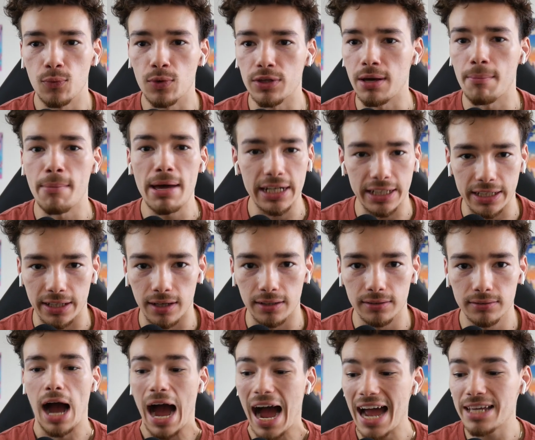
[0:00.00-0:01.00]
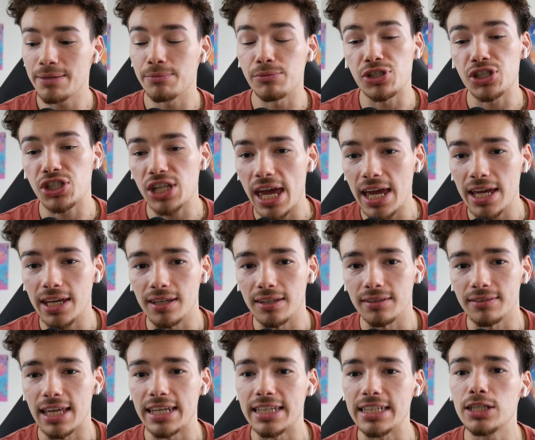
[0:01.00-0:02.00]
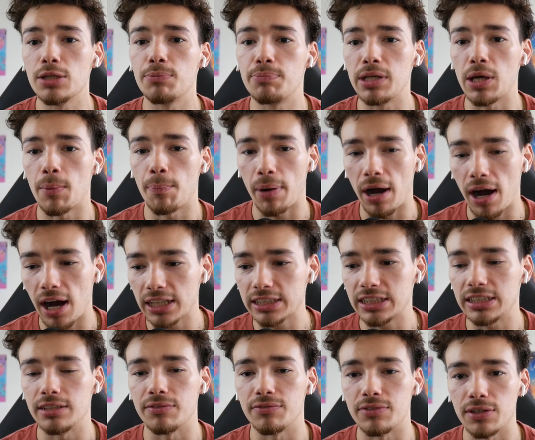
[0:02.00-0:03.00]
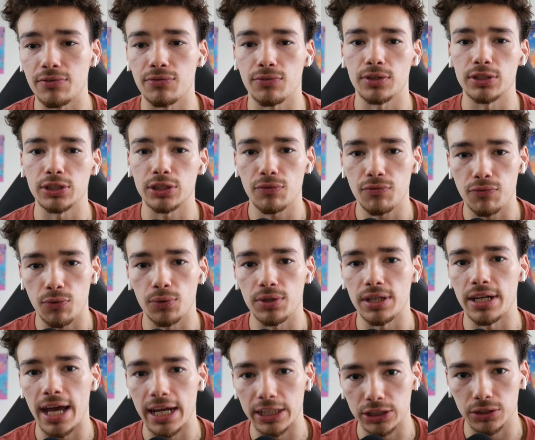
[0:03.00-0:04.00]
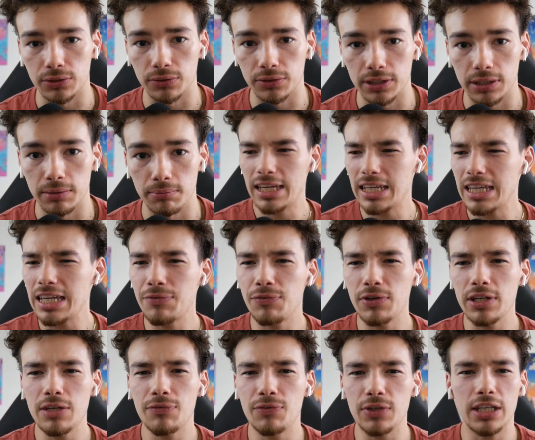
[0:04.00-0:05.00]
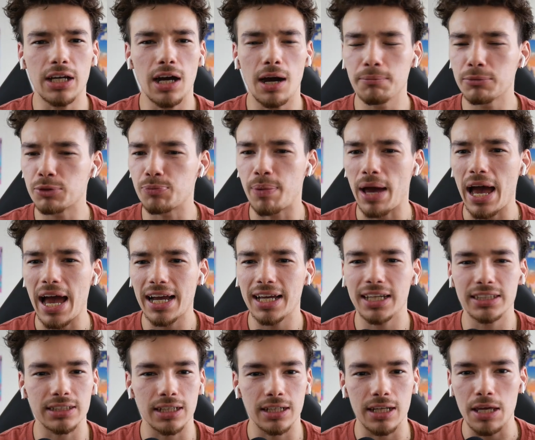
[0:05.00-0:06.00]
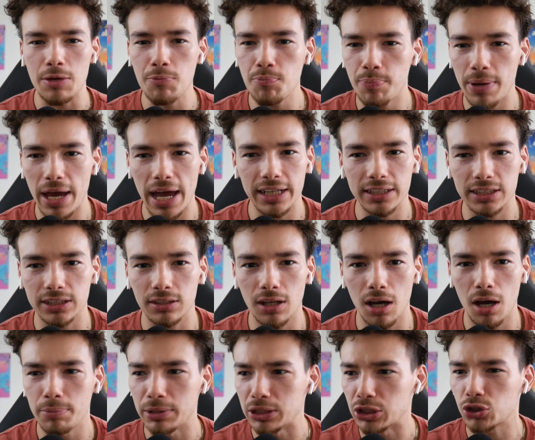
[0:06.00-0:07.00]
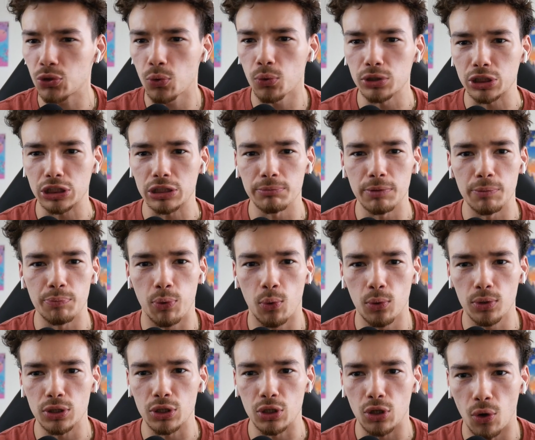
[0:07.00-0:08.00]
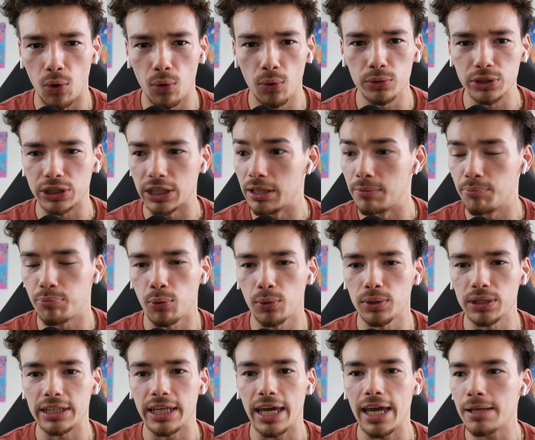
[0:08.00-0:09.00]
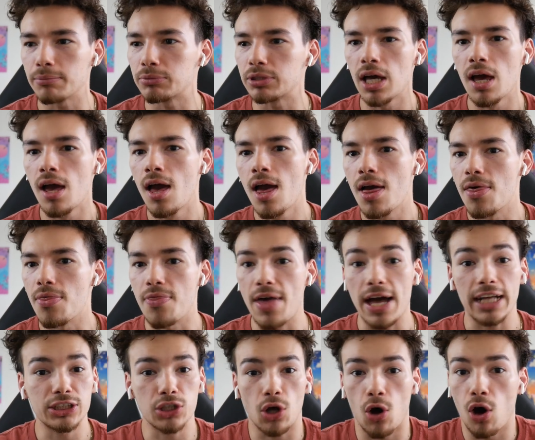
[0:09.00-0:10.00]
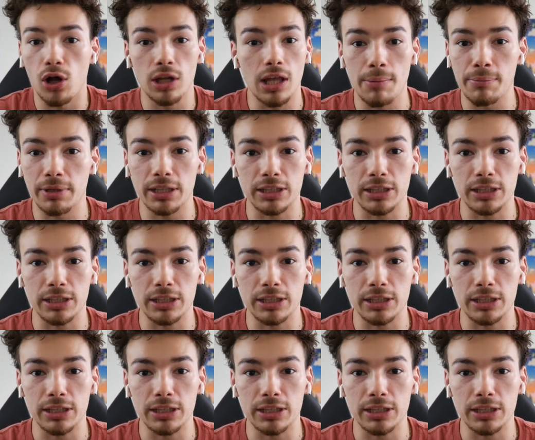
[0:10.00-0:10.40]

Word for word: with America. I am saying that he could be a positive difference for the national team. Even if he comes back as an impact sub and scores some important goals and important games, that's all I'm